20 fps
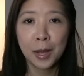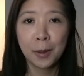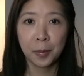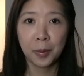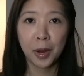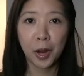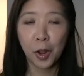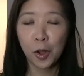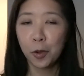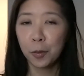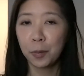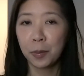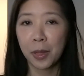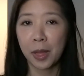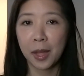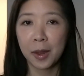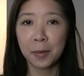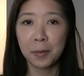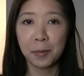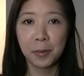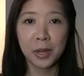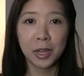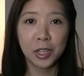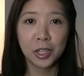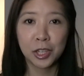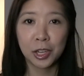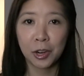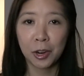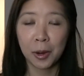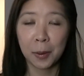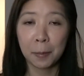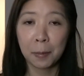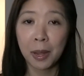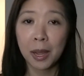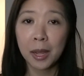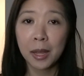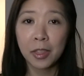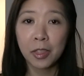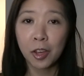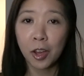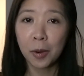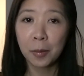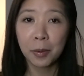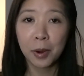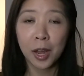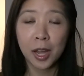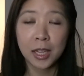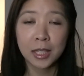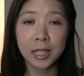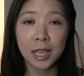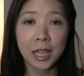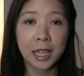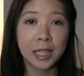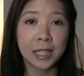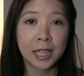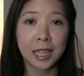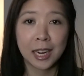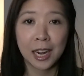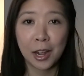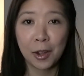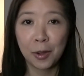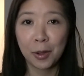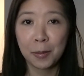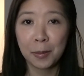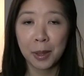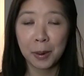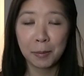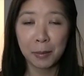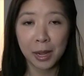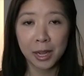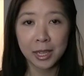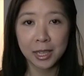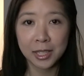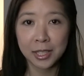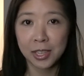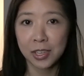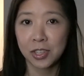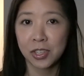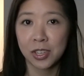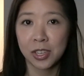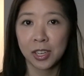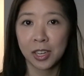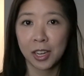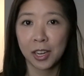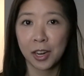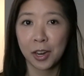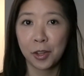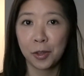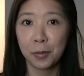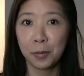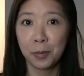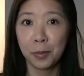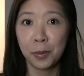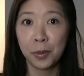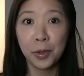but I hope that me sharing my thought process on how I made my decision can help